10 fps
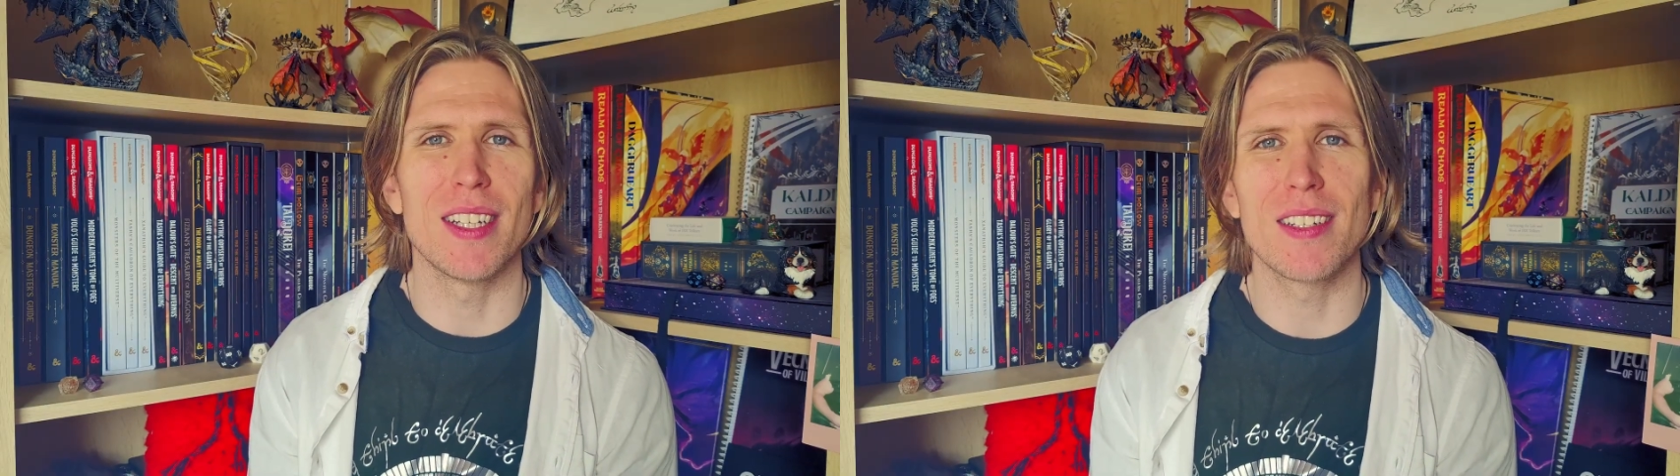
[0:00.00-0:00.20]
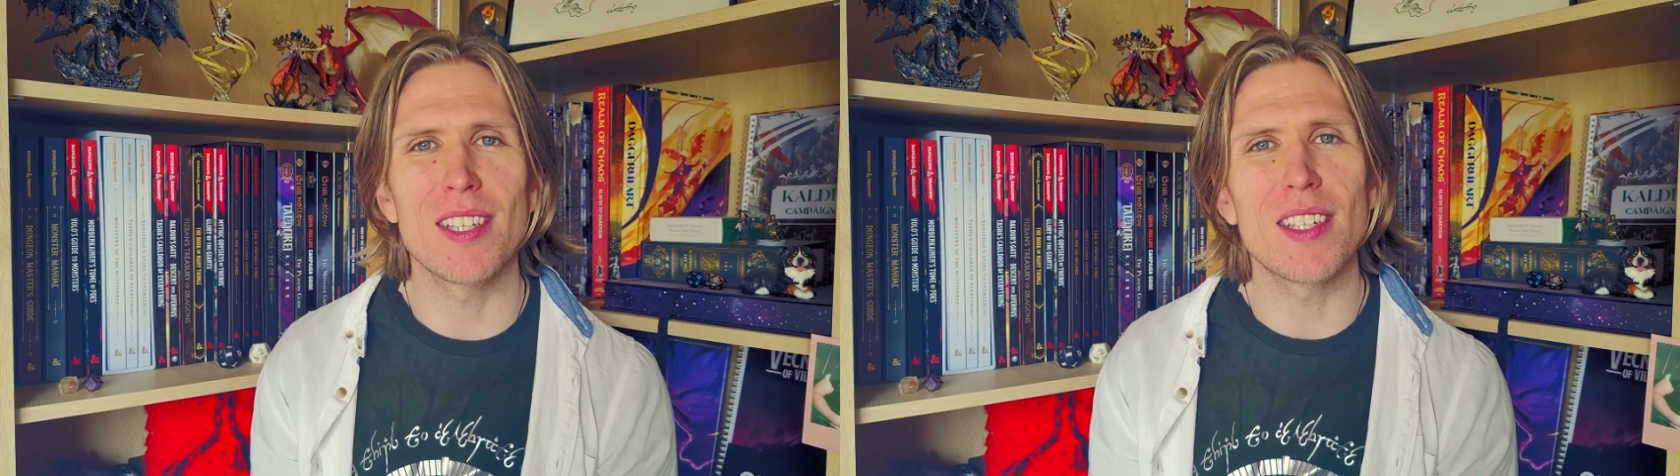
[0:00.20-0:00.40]

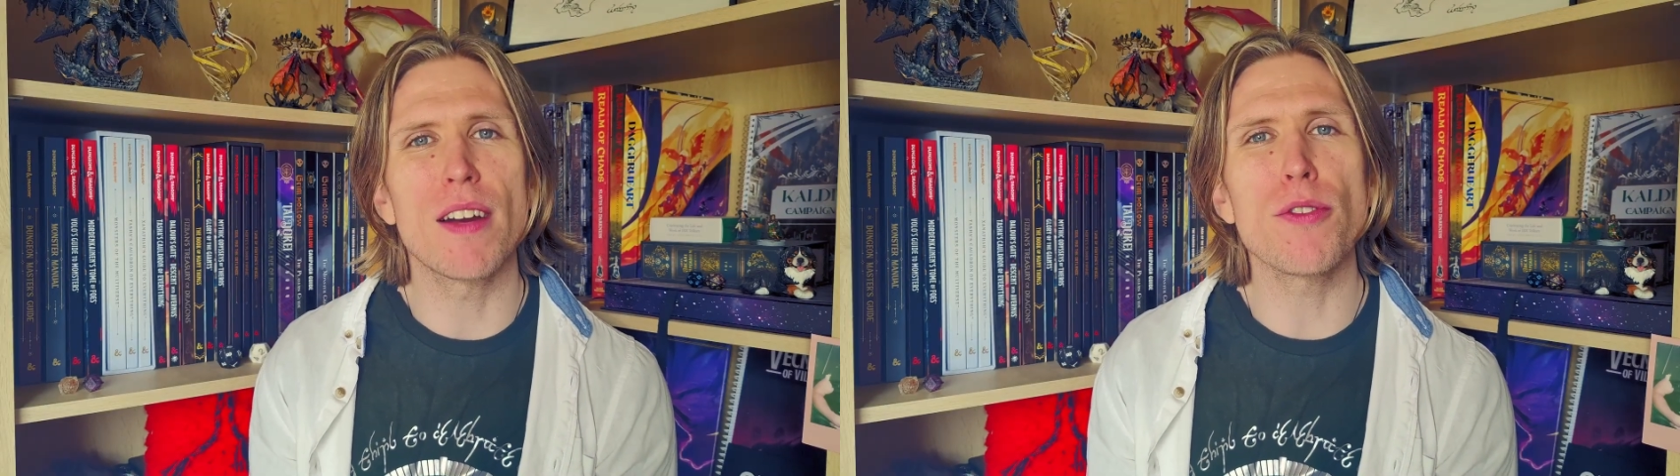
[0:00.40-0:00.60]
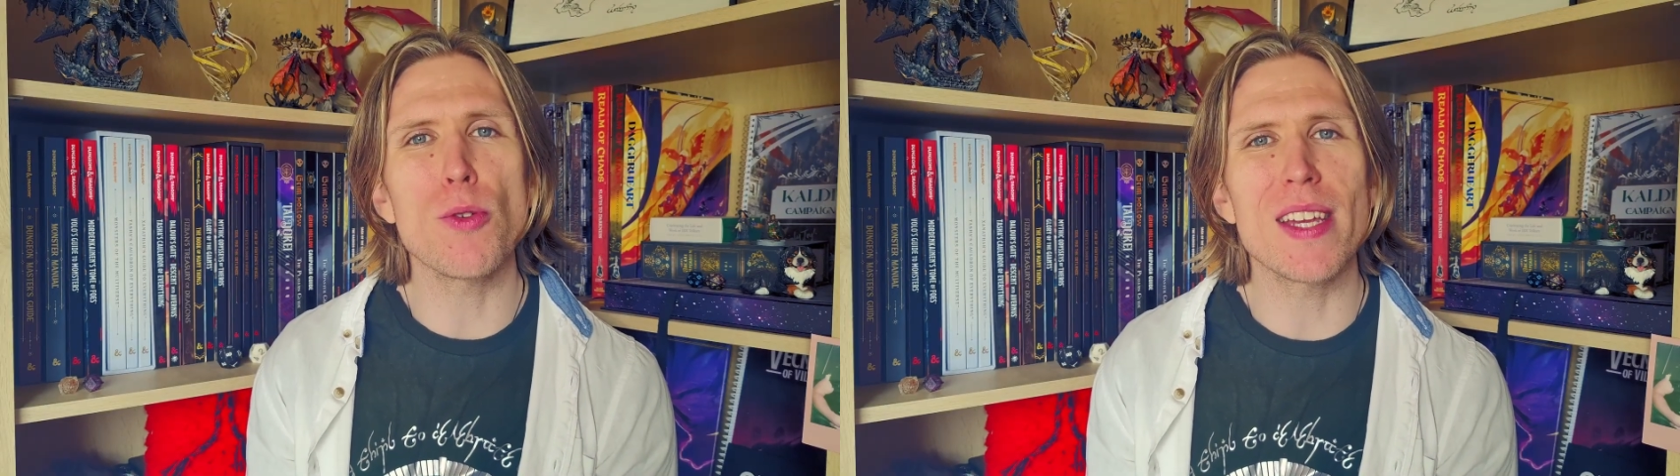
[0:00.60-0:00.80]
and
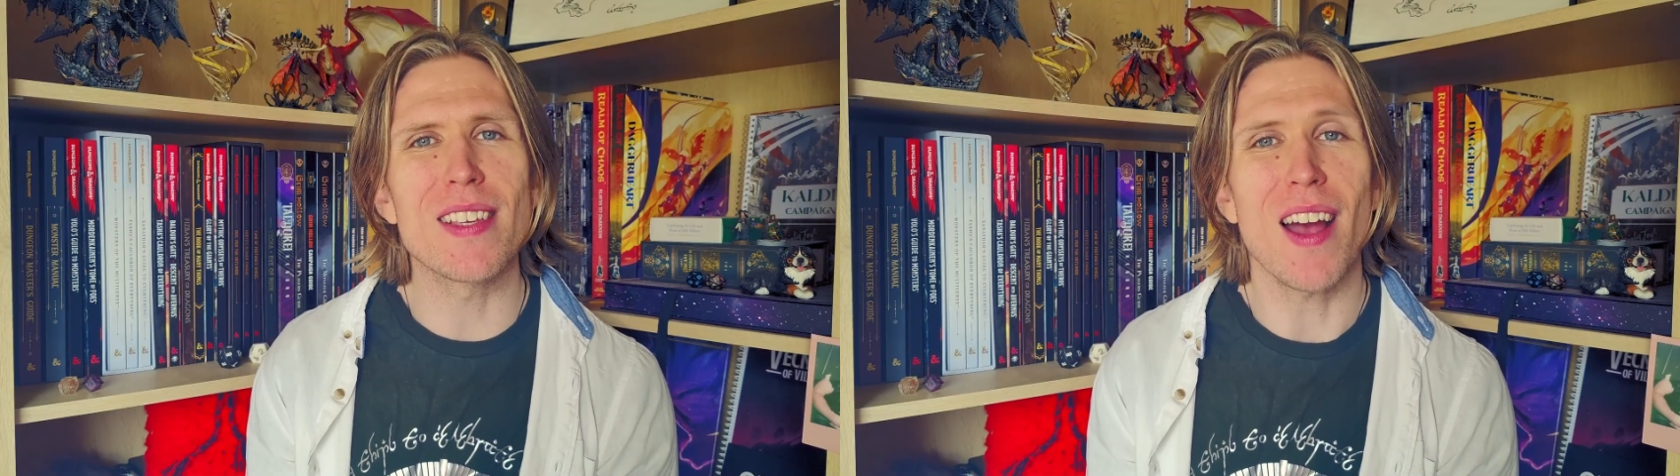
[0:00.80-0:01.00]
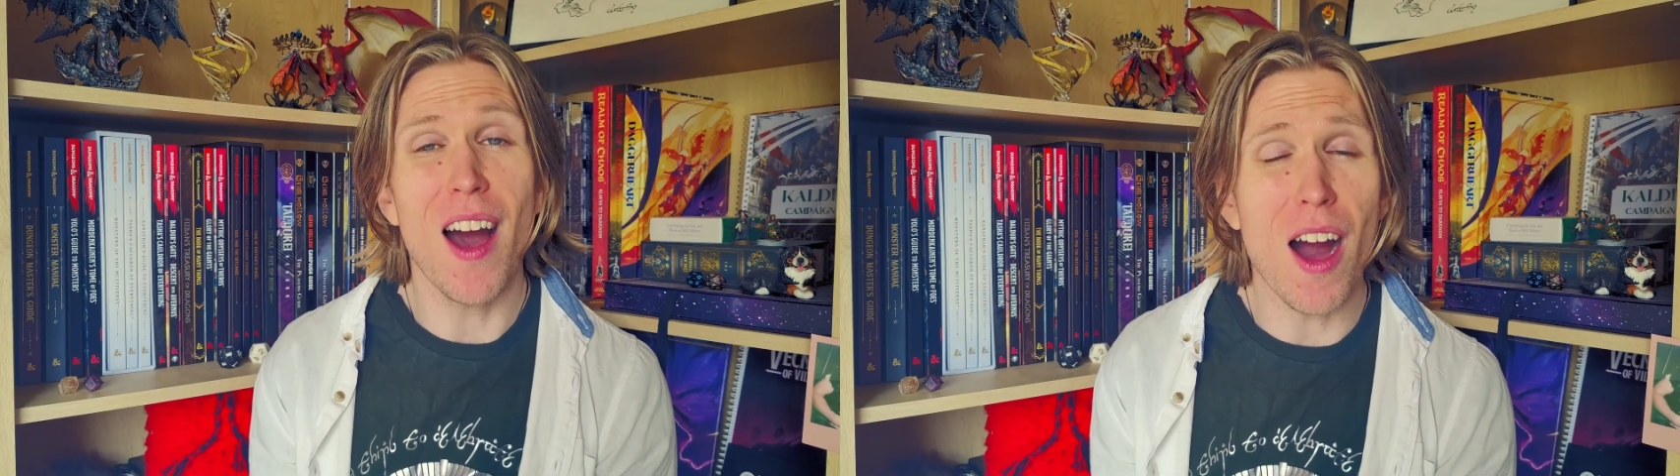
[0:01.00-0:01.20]
discovery
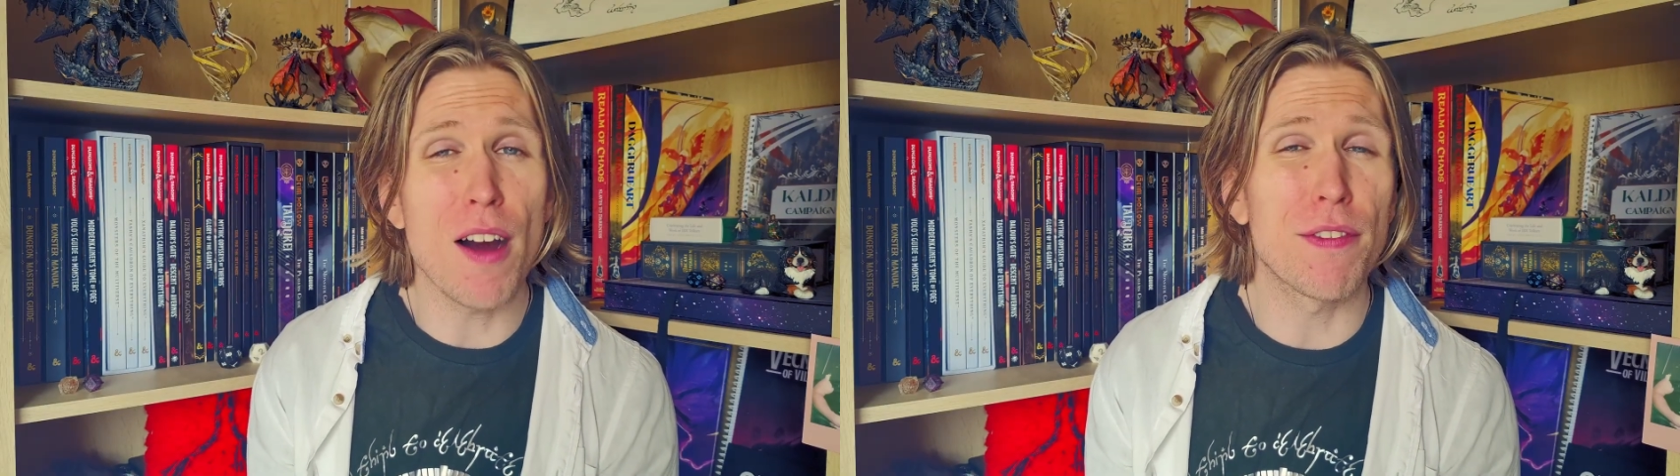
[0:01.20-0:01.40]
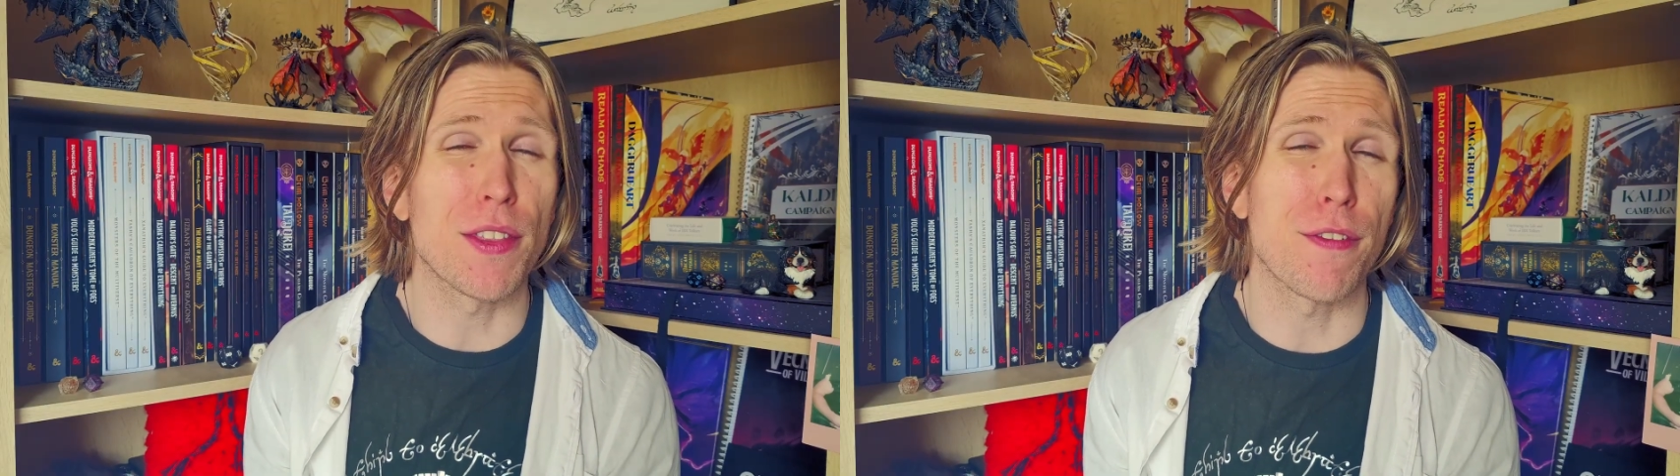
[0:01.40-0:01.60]
is
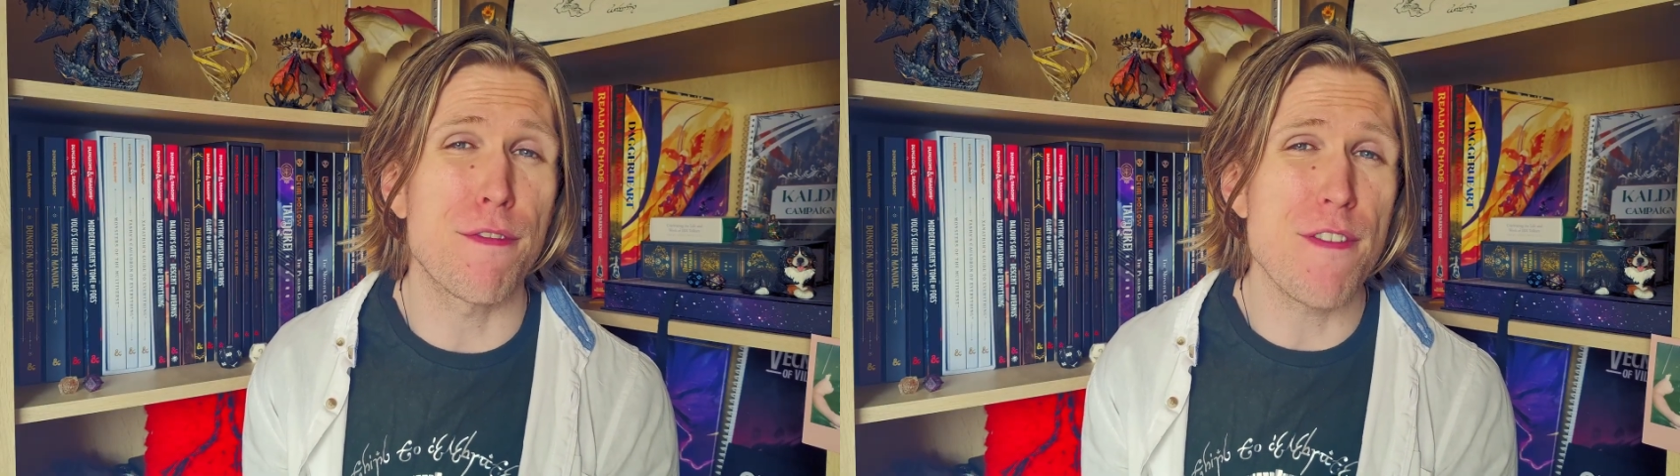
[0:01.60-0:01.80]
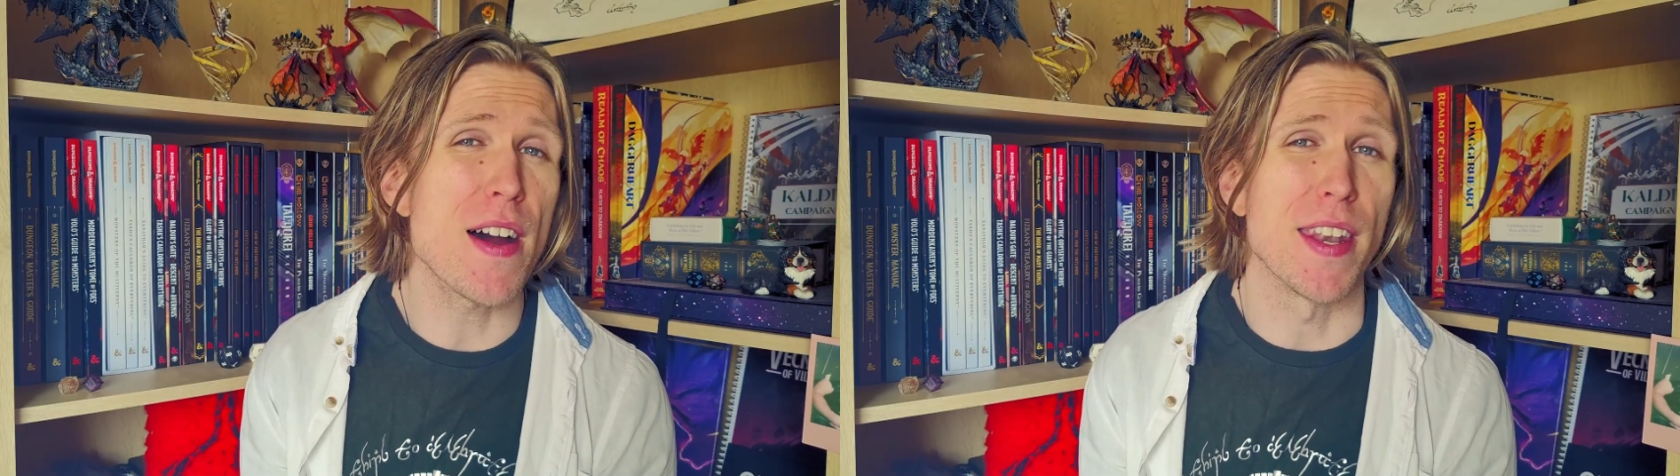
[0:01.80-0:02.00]
half of the
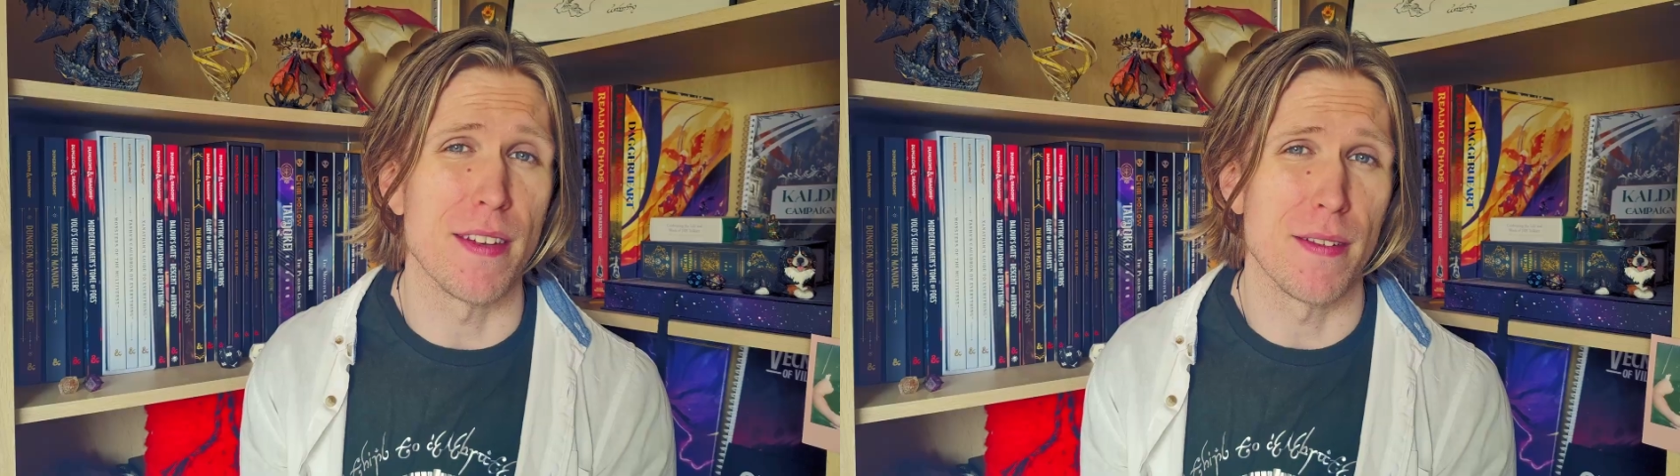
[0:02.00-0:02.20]
fun.